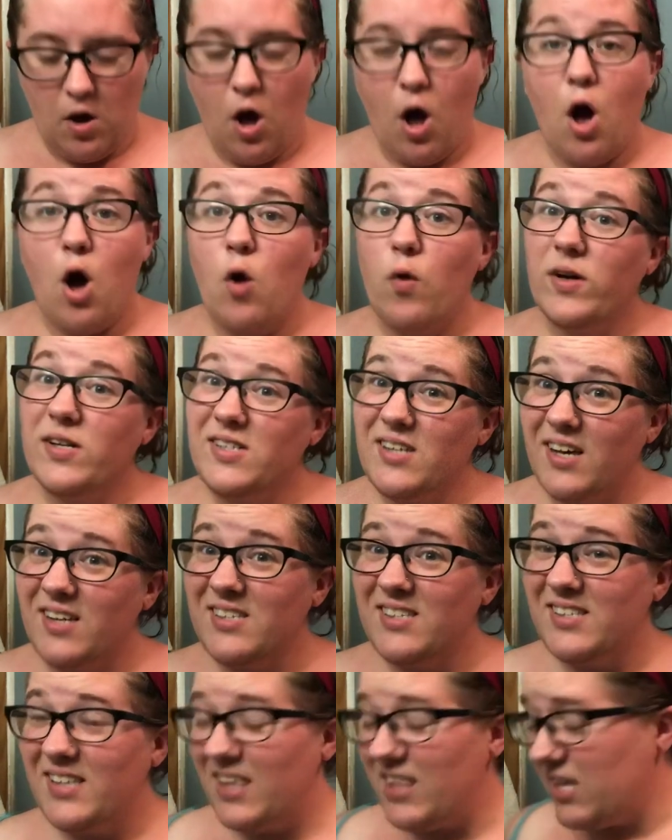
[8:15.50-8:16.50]
Oh, it
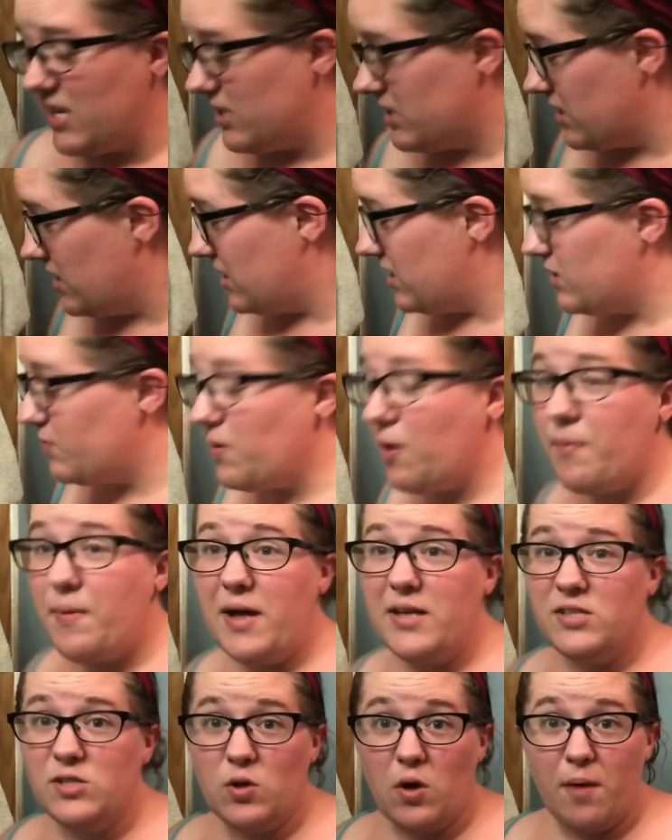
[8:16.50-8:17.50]
does say that it's going to smell
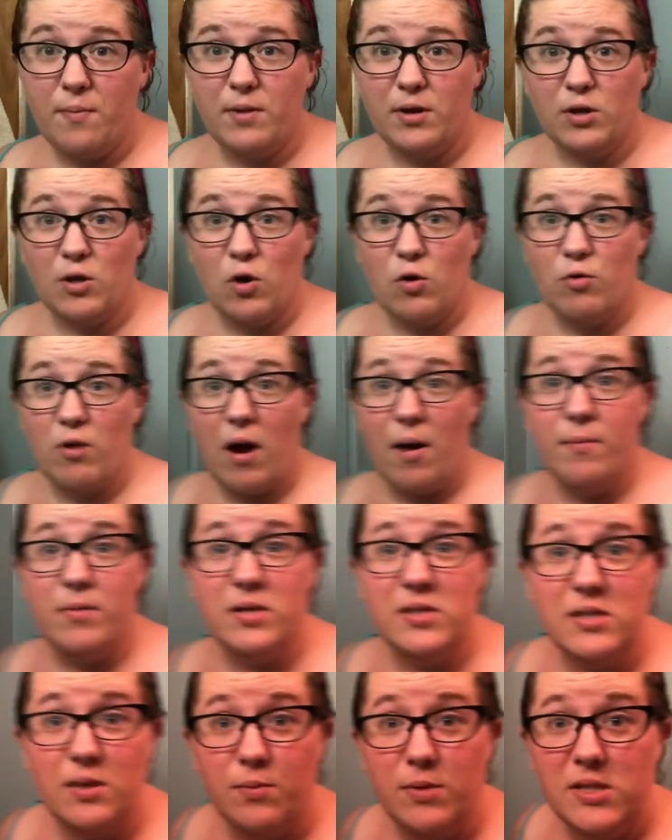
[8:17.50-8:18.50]
bad, so I'm going to go grab
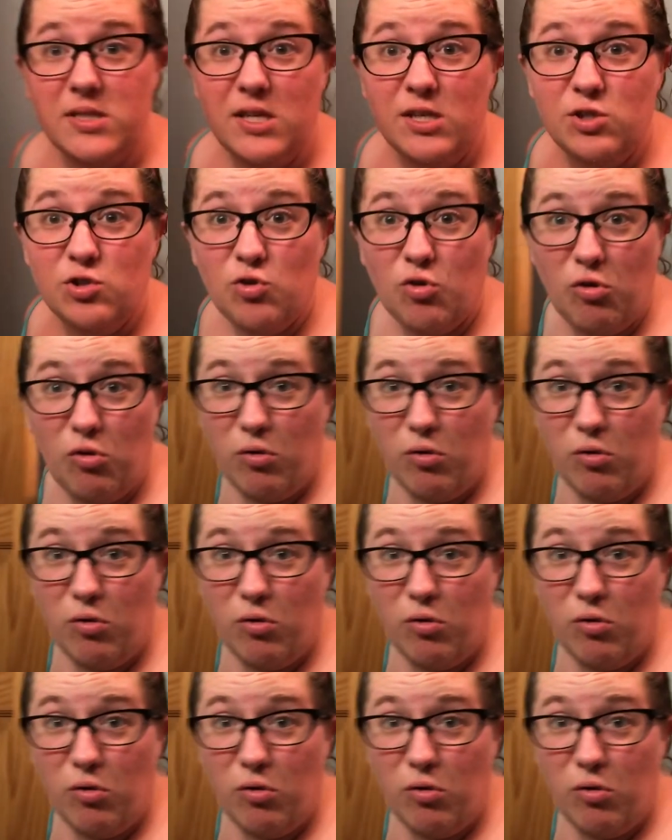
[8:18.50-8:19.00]
some essential